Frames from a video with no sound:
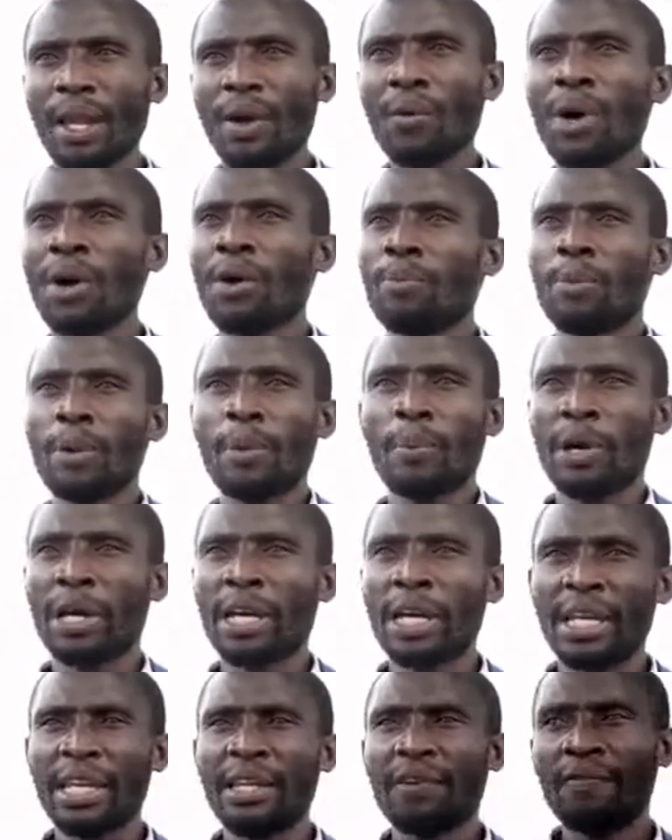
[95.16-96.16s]
Well, people
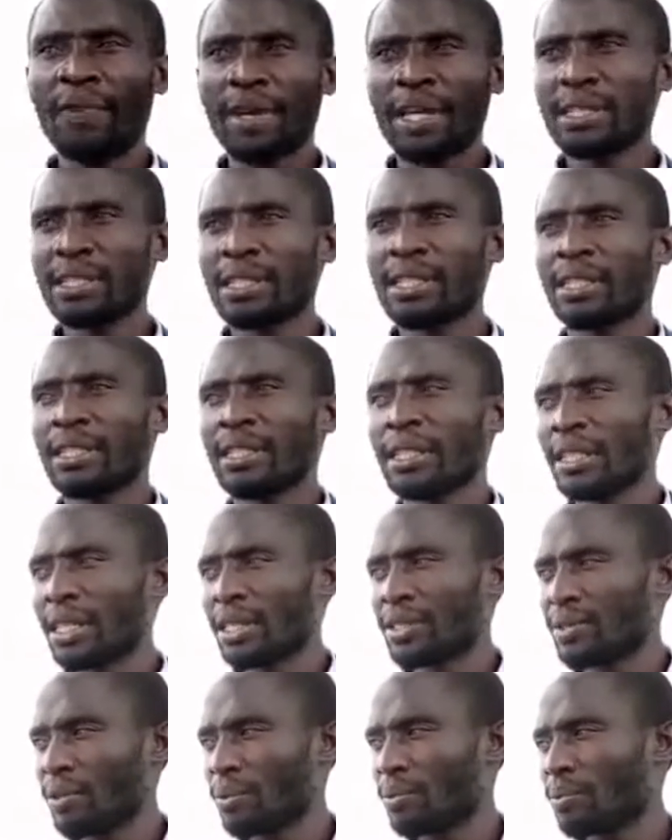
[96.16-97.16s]
can invest,
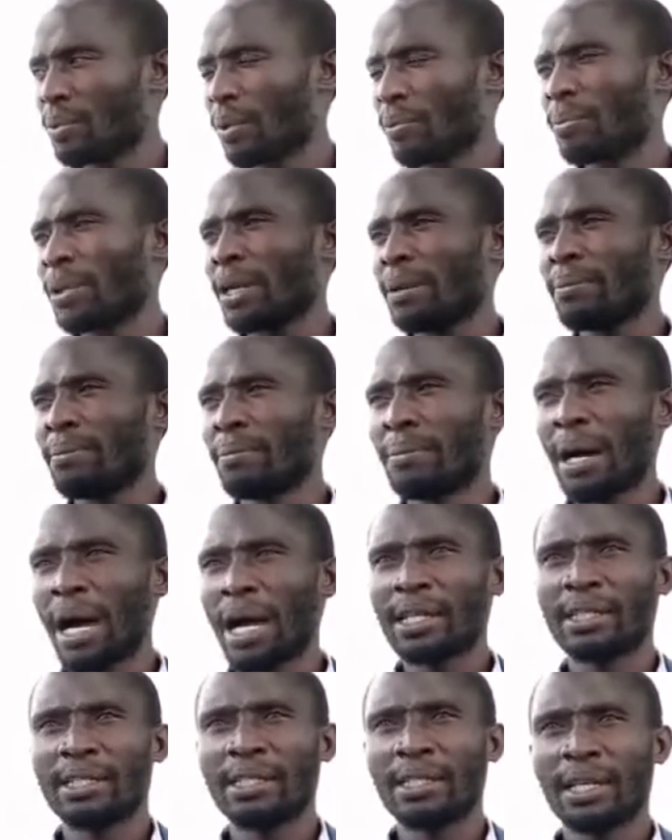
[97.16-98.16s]
there's no problem,
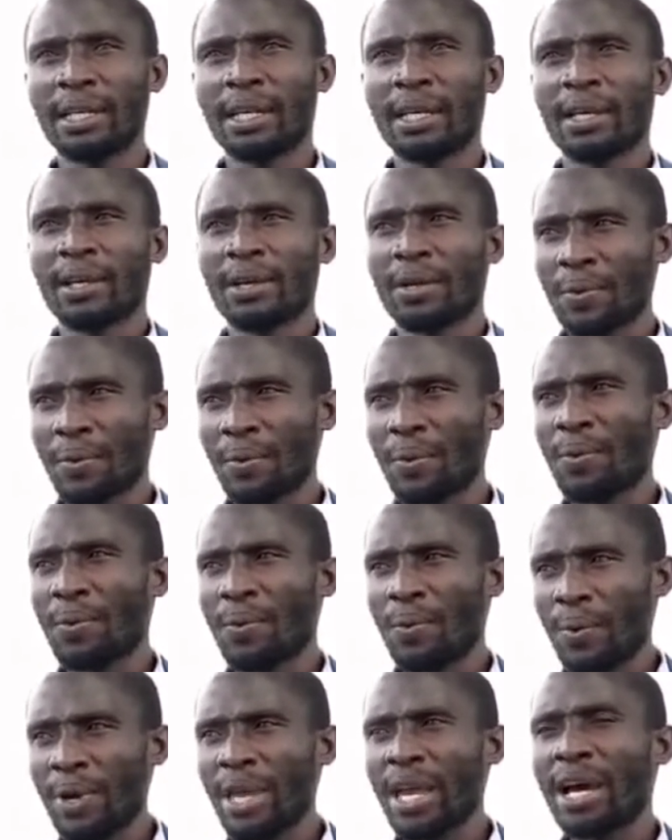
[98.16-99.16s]
but
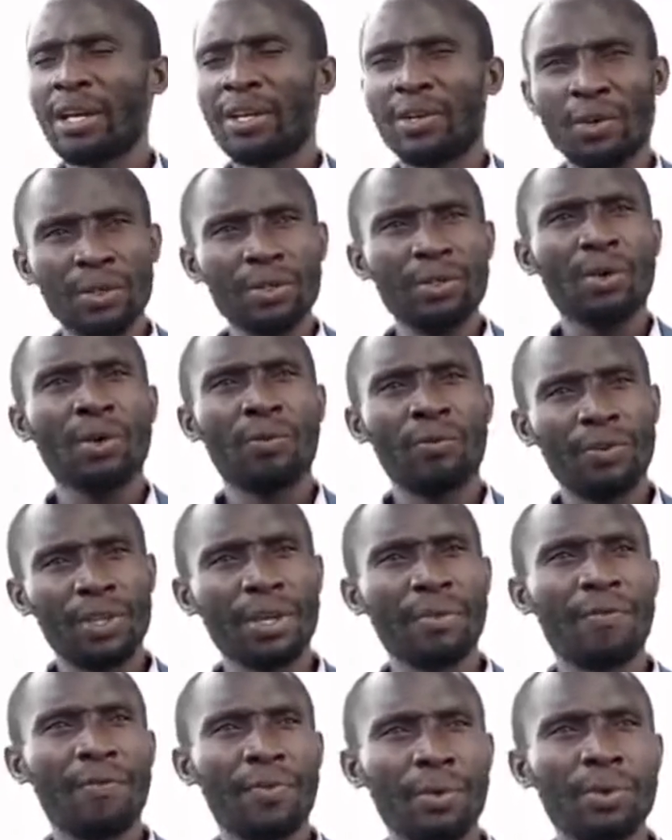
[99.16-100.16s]
we are not of
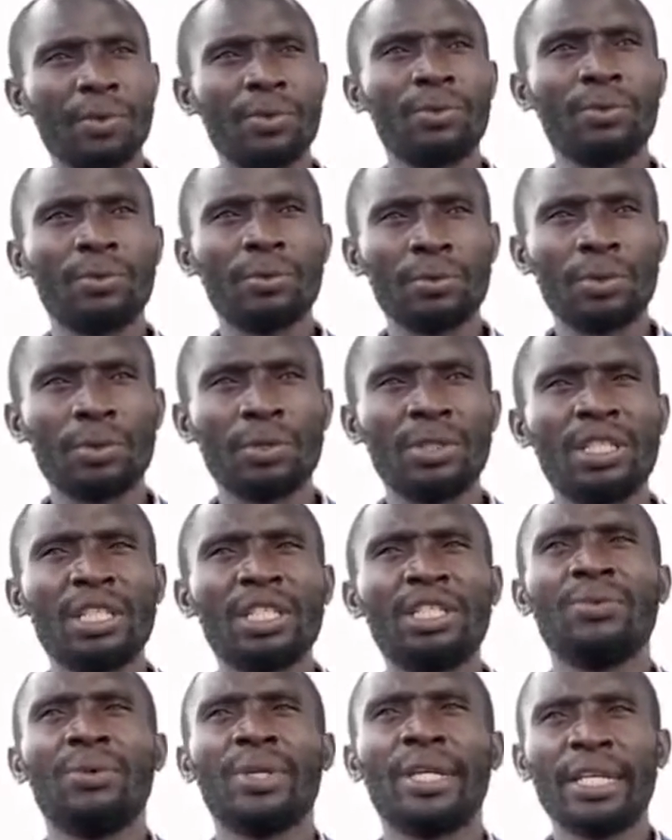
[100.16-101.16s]
the view to
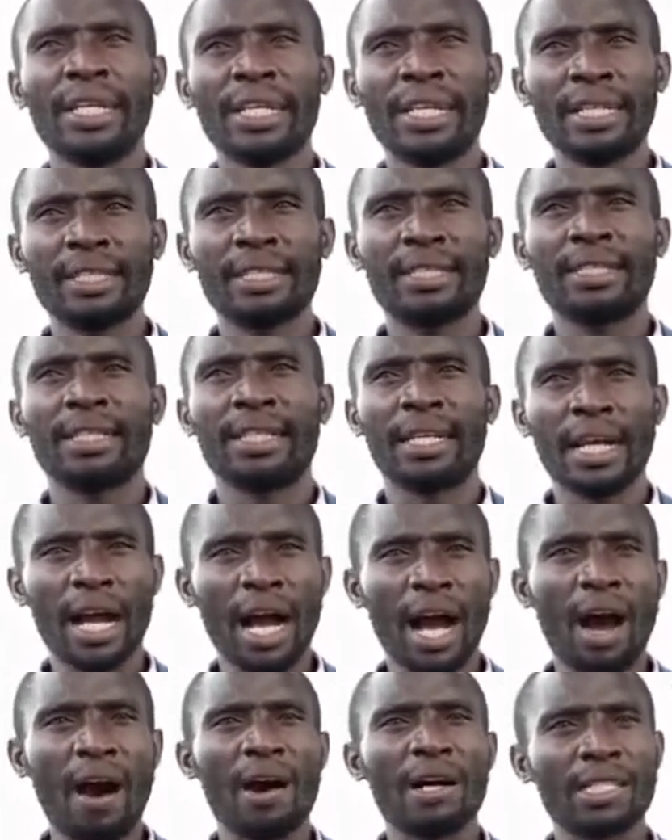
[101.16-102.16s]
continue indebting
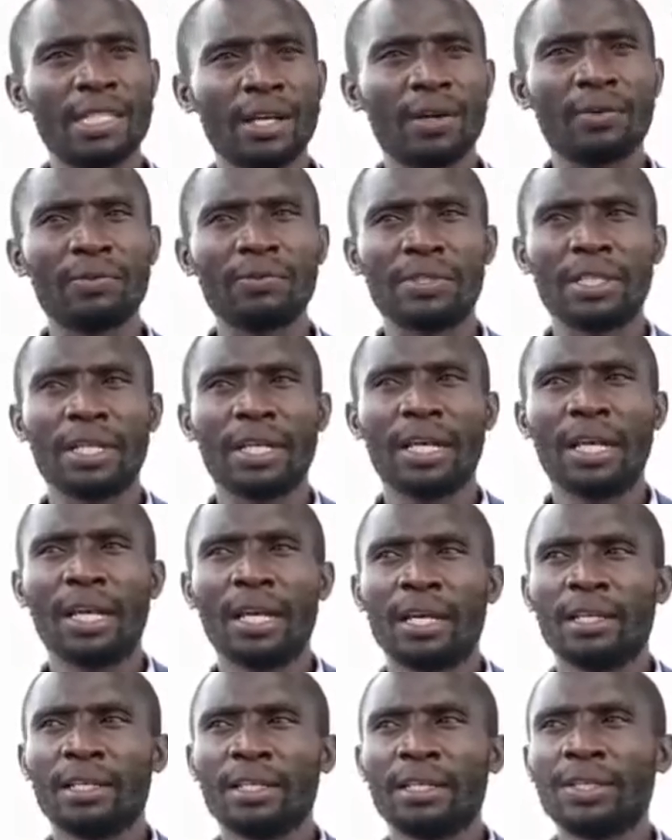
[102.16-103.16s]
ourselves.
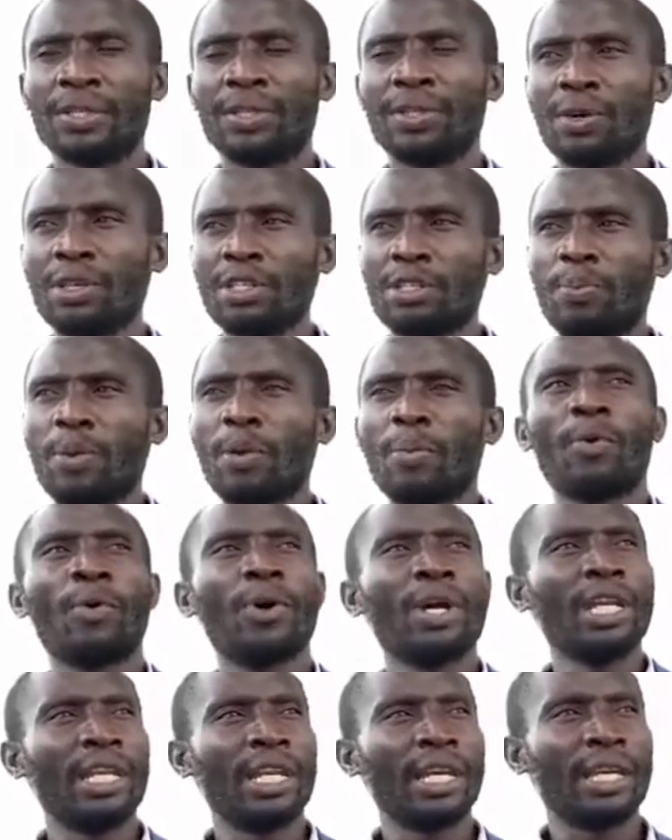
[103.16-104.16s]
Those people,
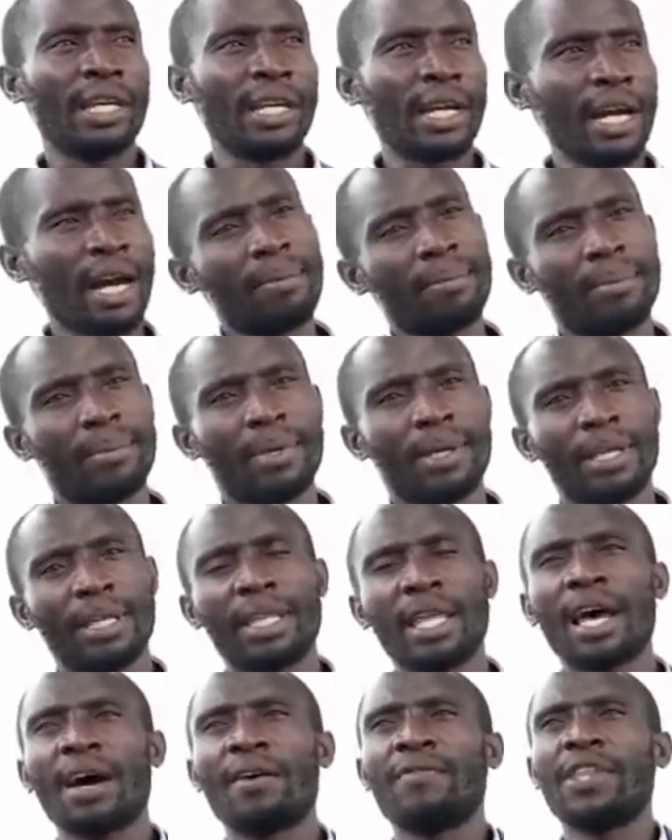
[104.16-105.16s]
when they come,
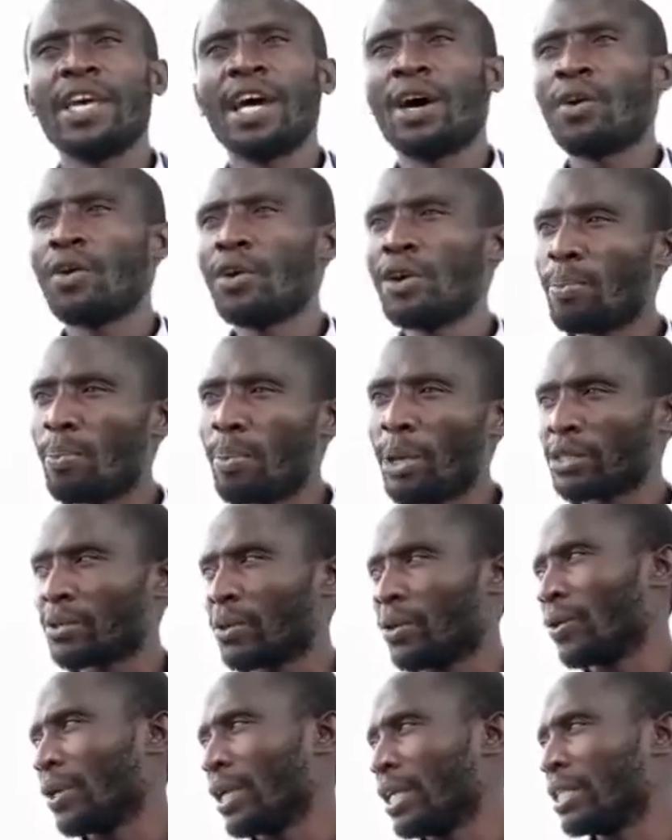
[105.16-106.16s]
they have their own
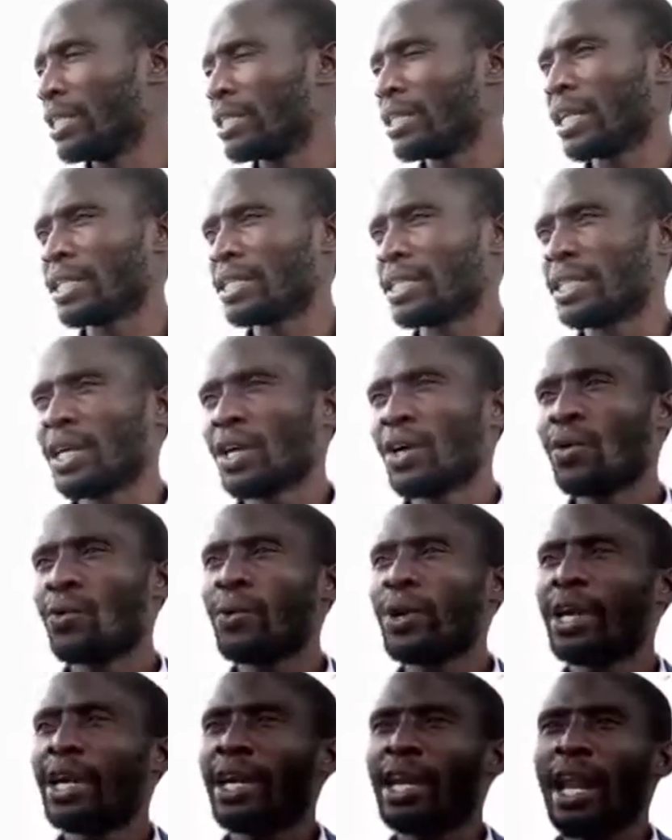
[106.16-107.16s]
personal interest.
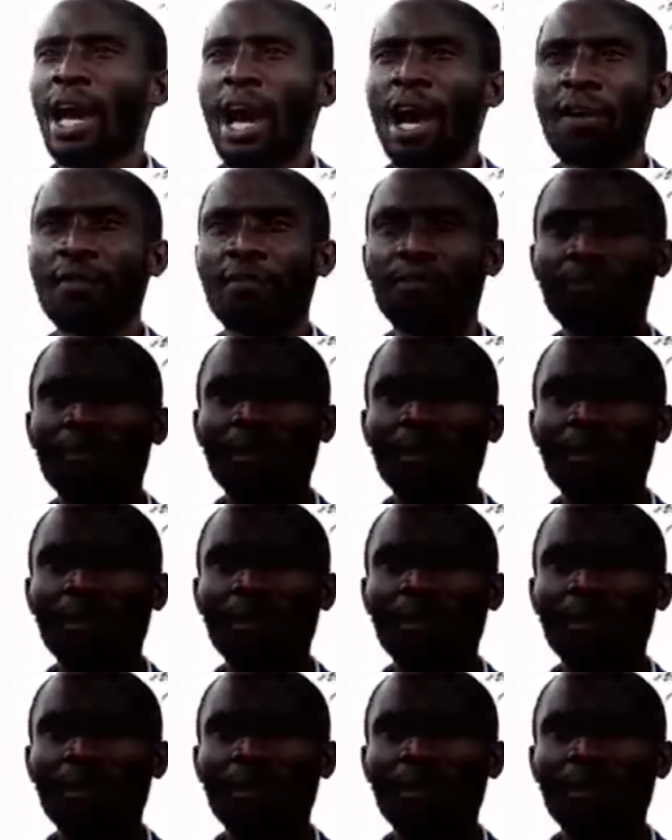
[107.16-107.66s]
We can have